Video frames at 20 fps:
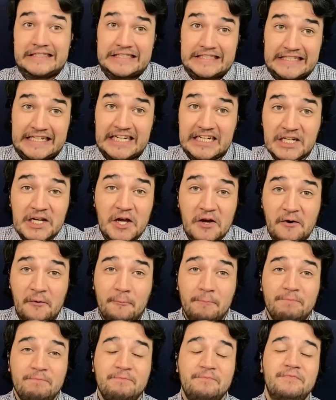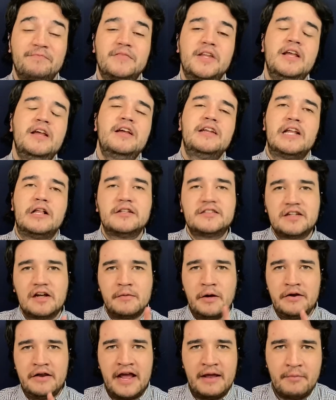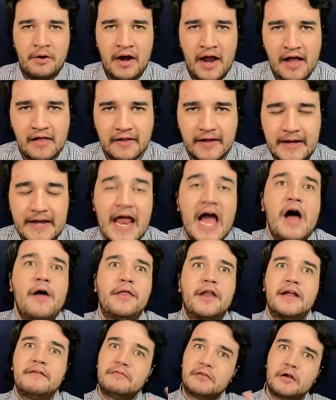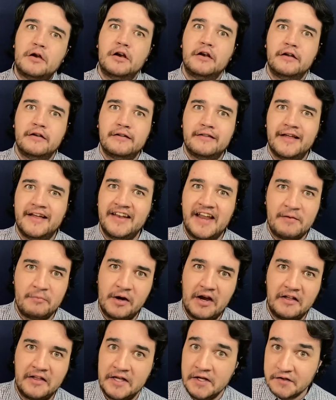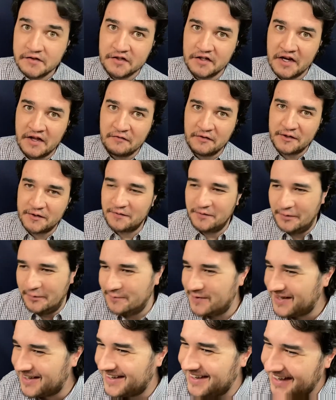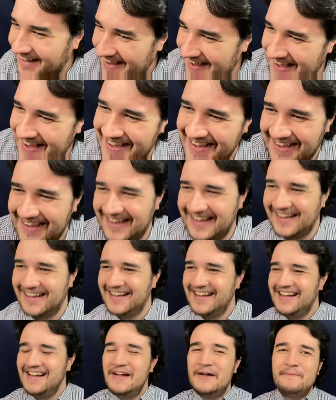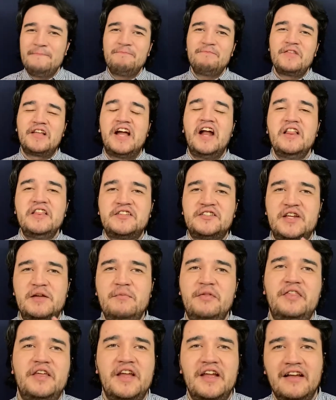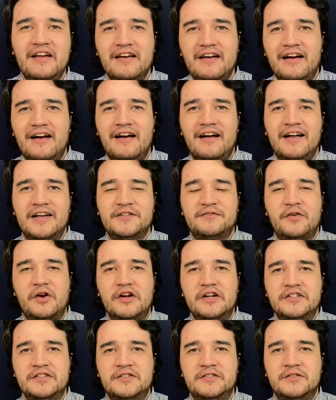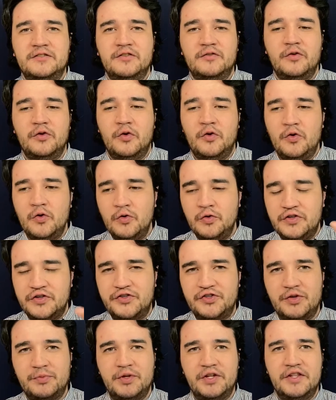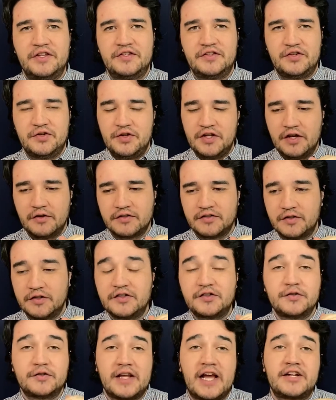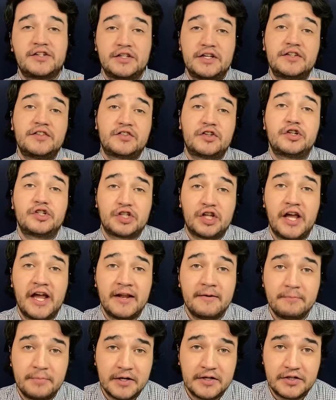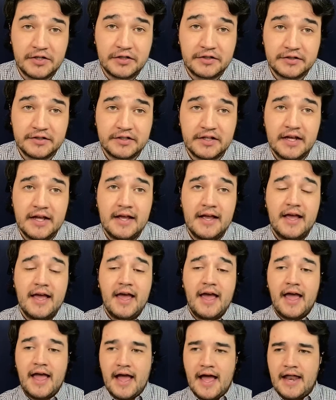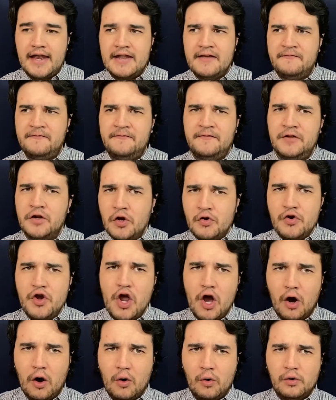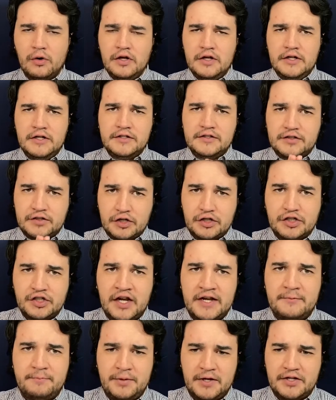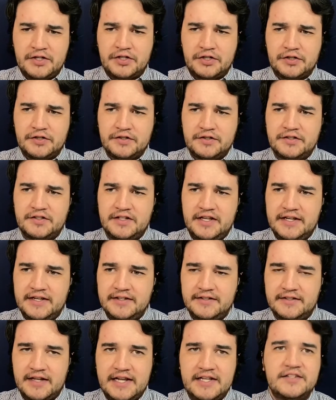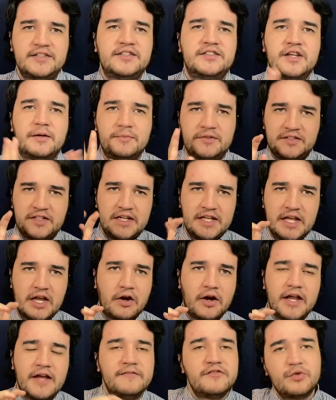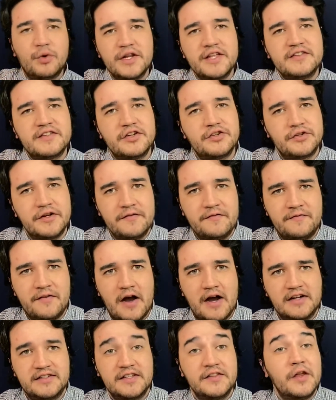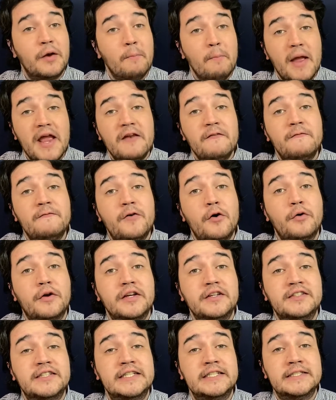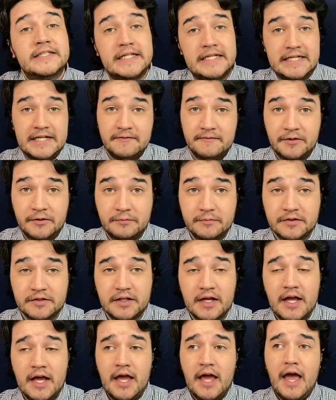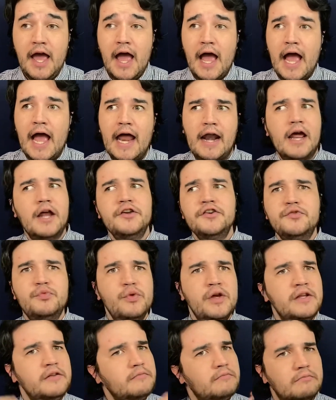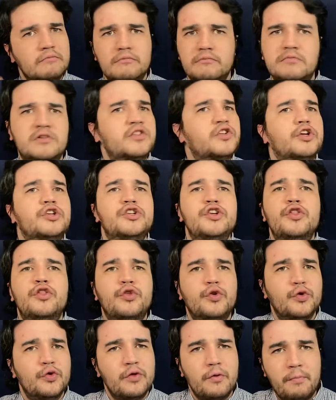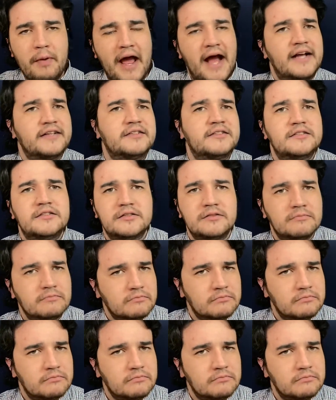I don't know. Now let's talk about Nightmare Alley. Now that I've learned that Nightmare Alley isn't a Netflix film, kind of the same thing as far as who distributed the studio. So this was actually a Searchlight Pictures, and if you don't know, Searchlight Pictures is a subsidiary of 20th Century Fox, and their main focus is indie films. And I just went searching through the past